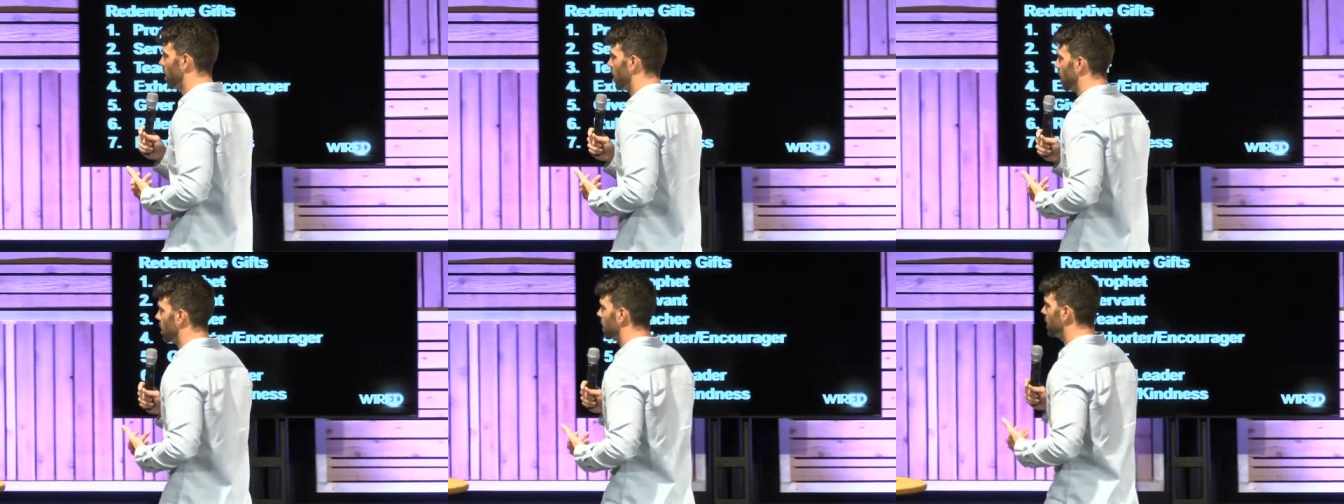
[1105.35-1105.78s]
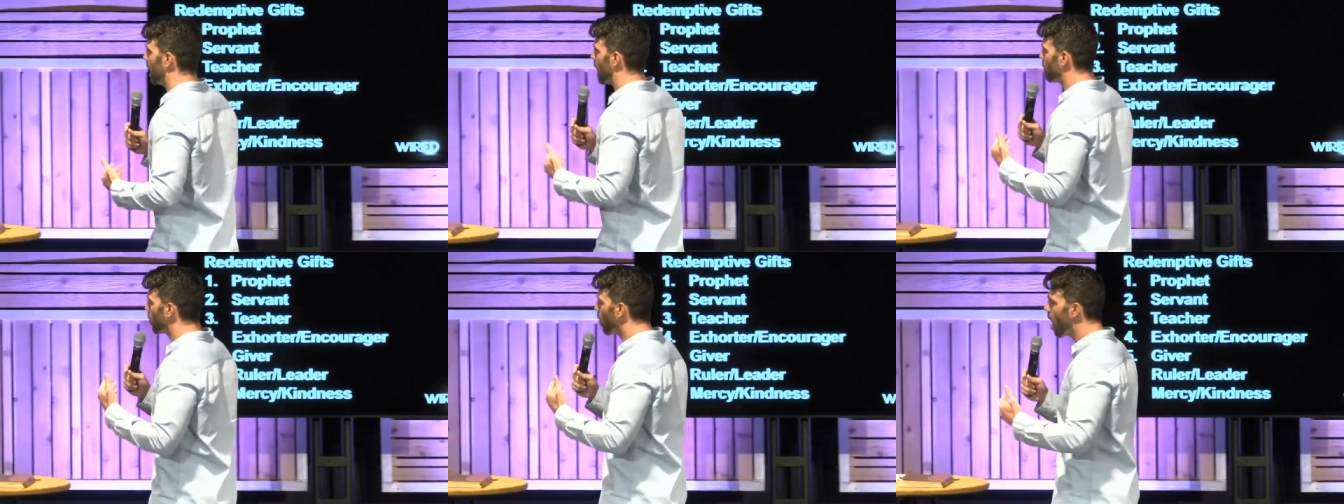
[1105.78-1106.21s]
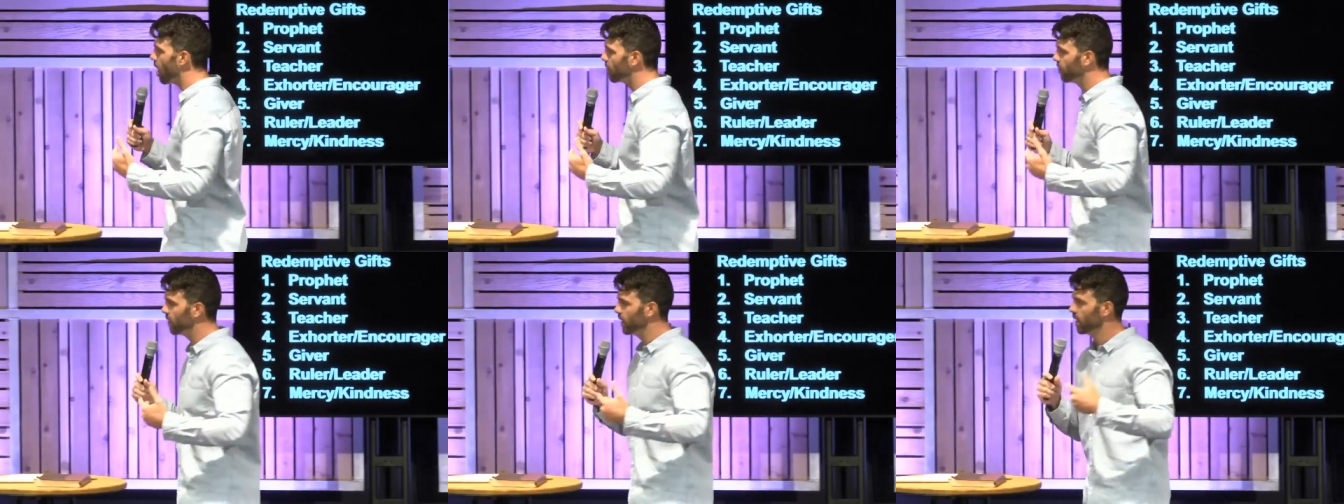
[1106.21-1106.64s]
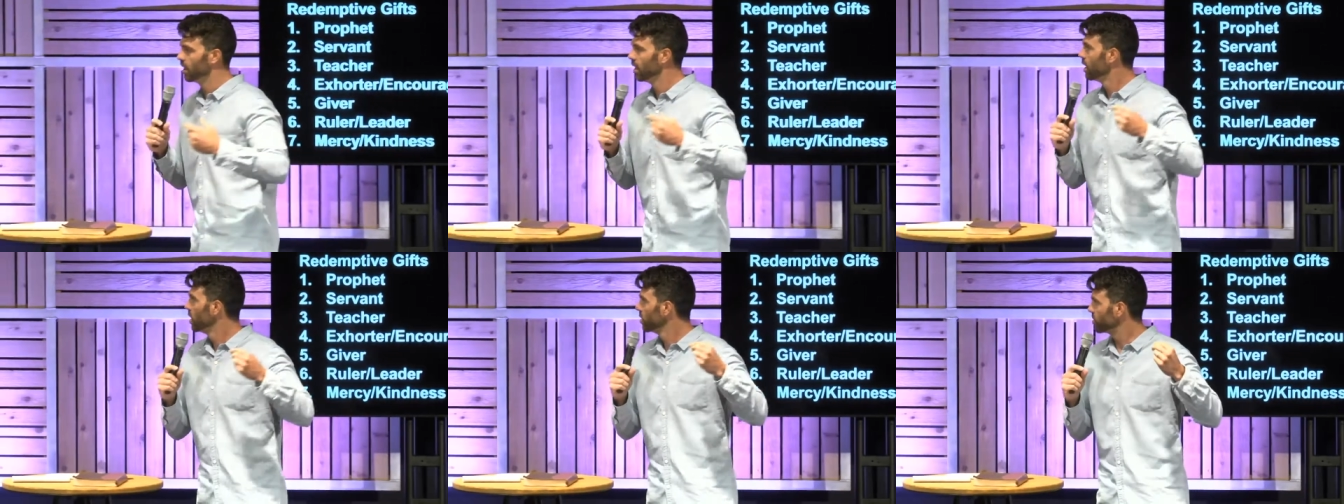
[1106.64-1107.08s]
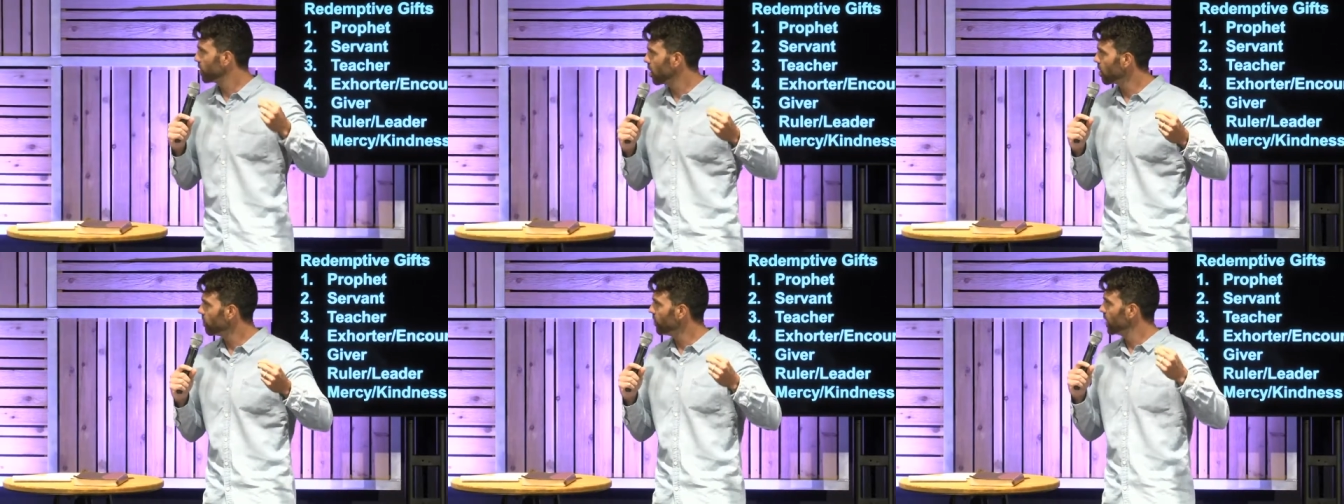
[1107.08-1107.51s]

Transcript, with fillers: Look at that prophet, servant,